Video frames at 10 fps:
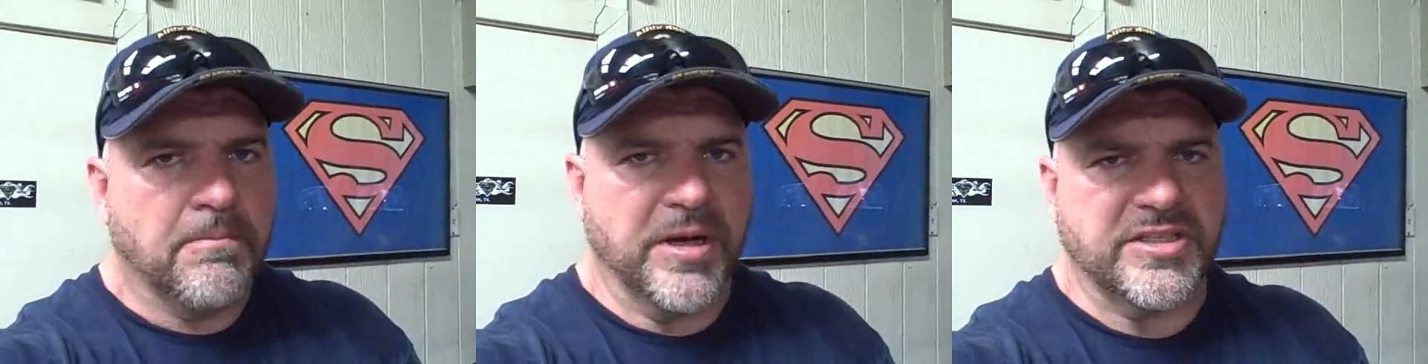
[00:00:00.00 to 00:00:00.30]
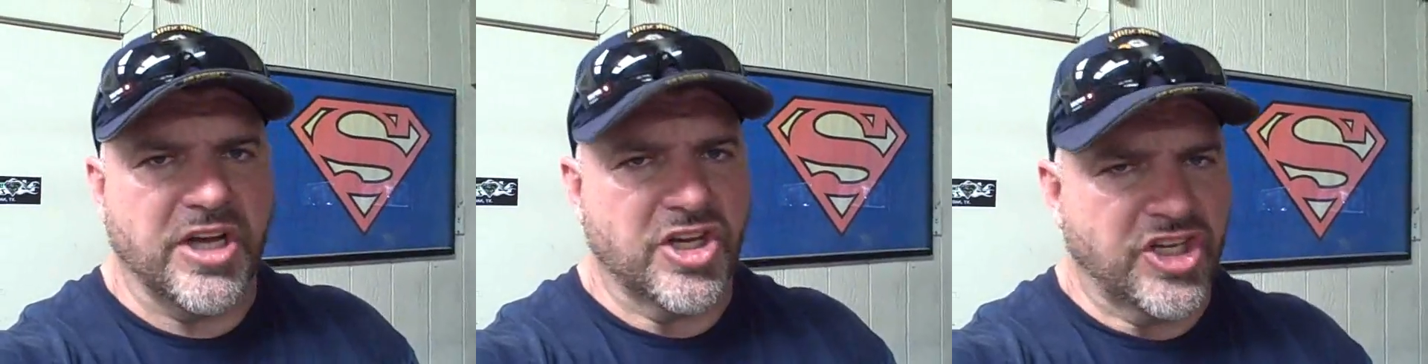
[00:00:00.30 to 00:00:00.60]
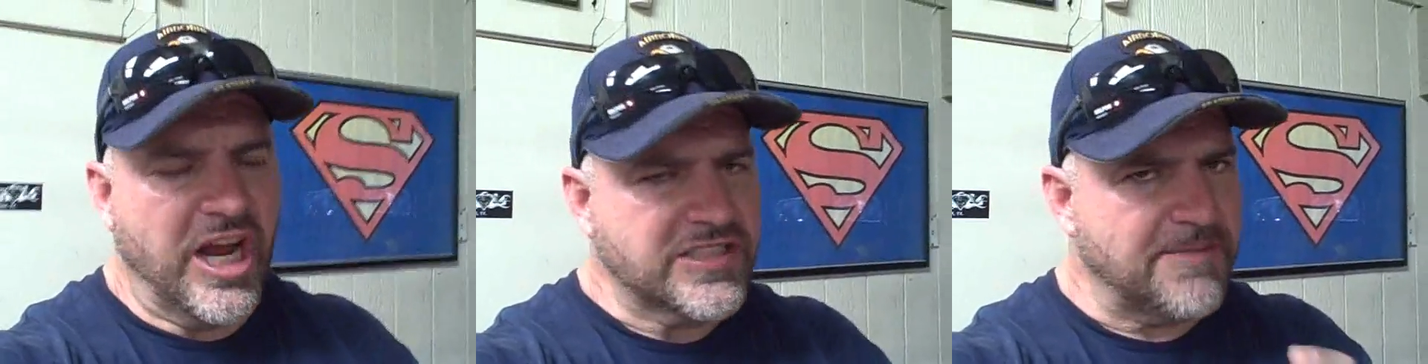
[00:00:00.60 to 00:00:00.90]
But uh,
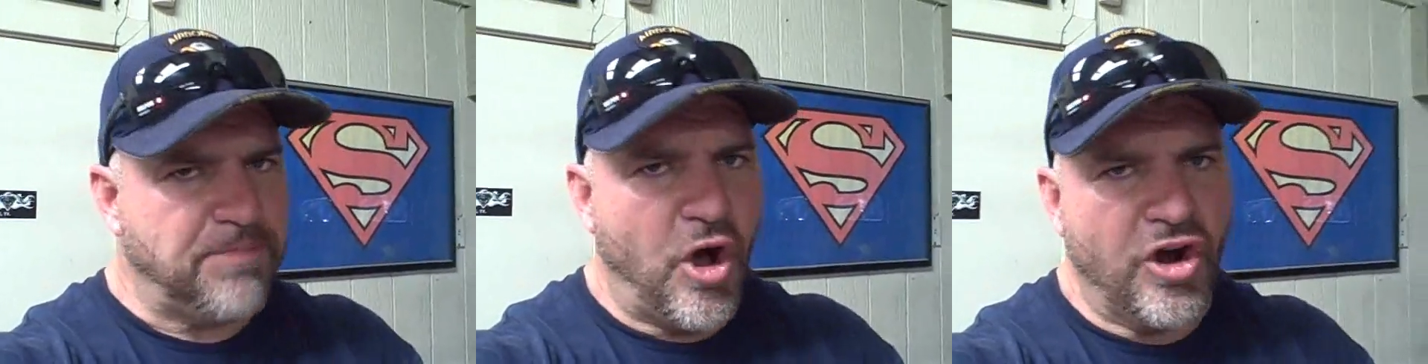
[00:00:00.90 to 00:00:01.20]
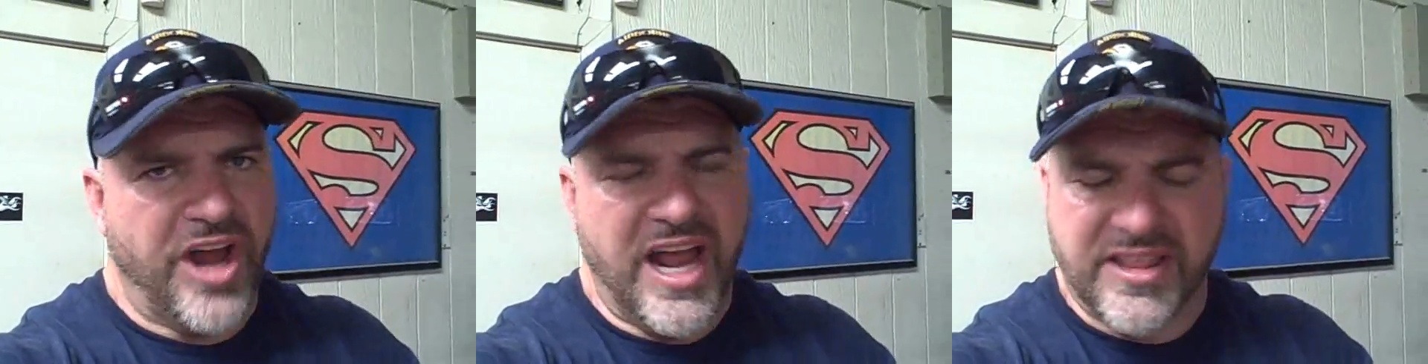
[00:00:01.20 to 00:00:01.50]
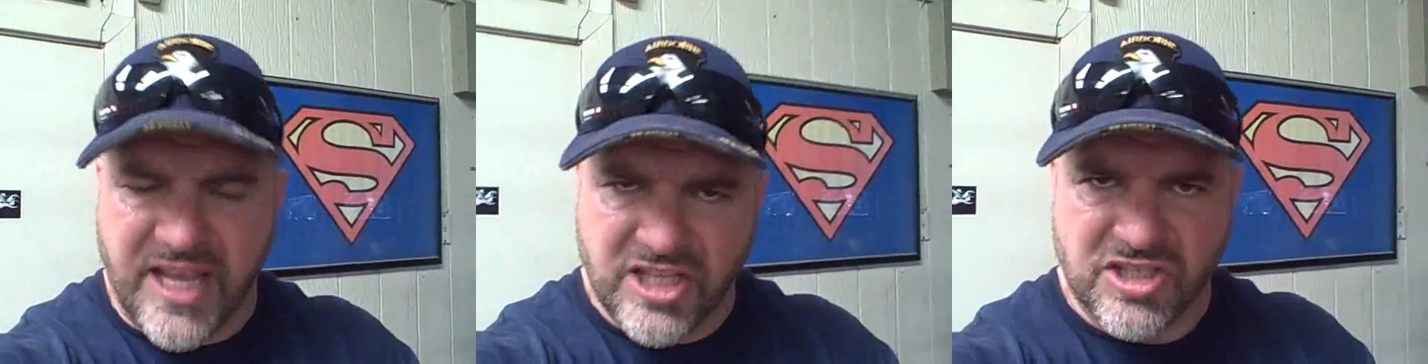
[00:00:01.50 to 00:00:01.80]
shout to Paul
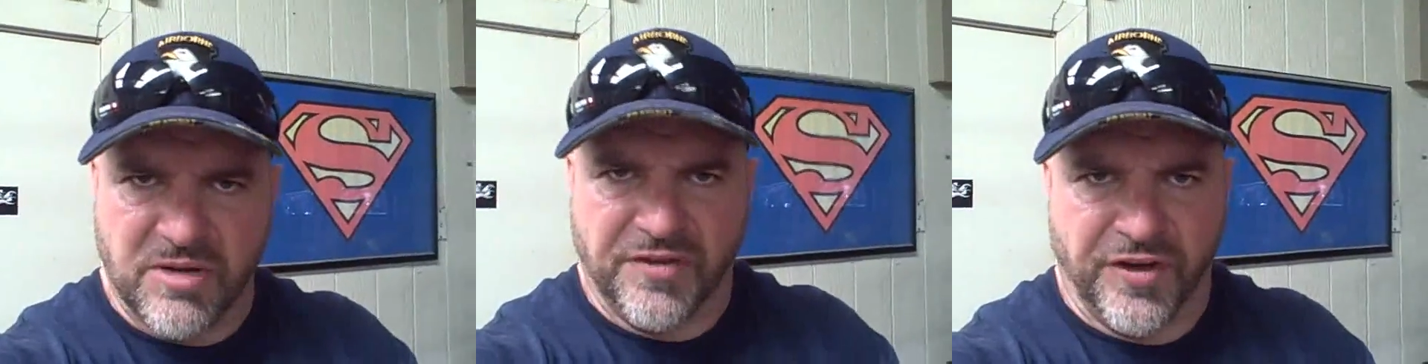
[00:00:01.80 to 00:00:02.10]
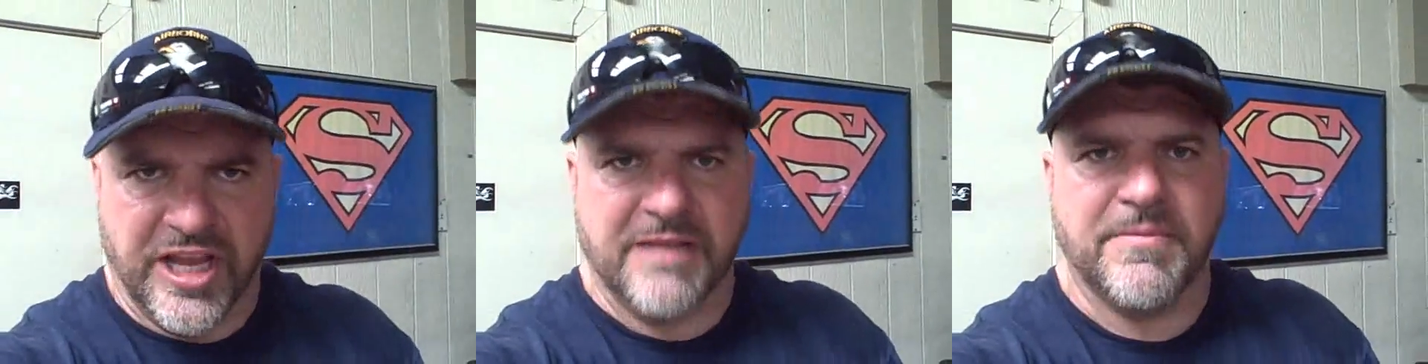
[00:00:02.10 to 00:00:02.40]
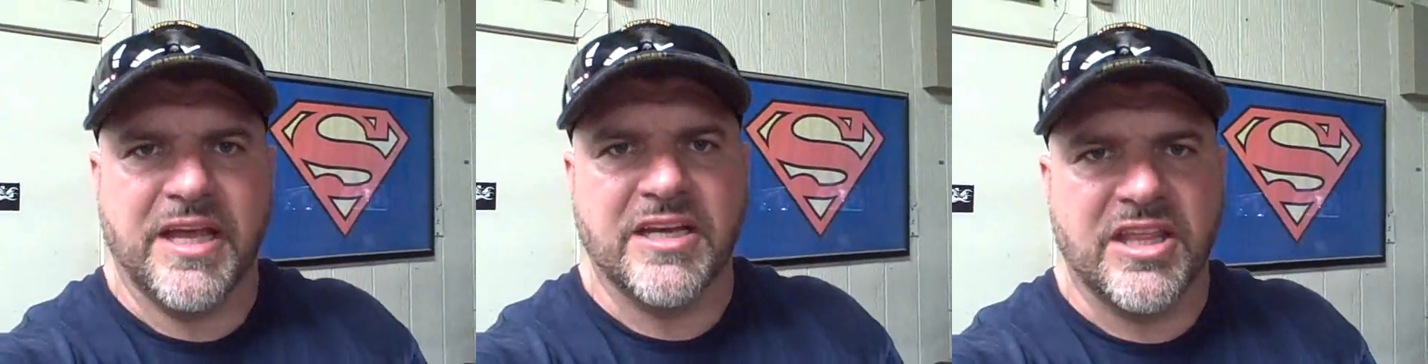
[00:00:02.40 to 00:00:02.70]
Knight. Thanks so much for
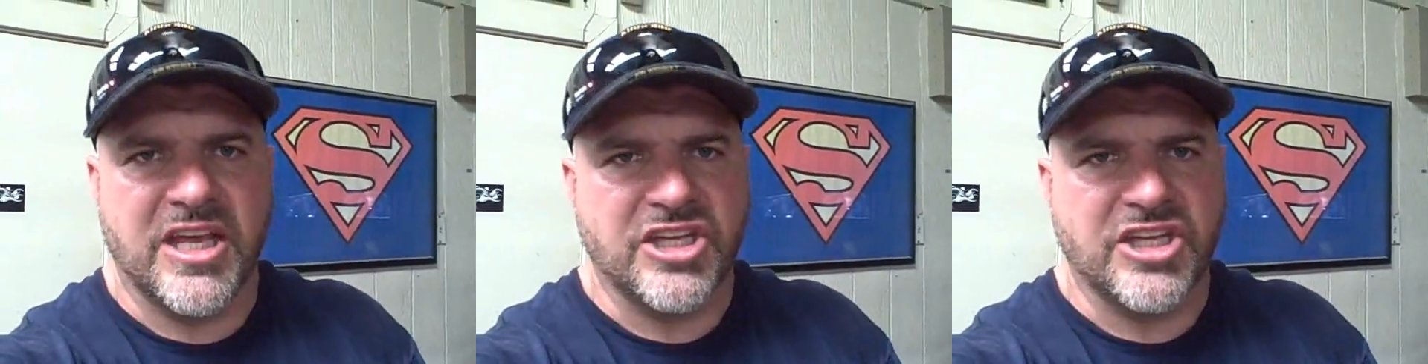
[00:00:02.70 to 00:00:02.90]
getting me into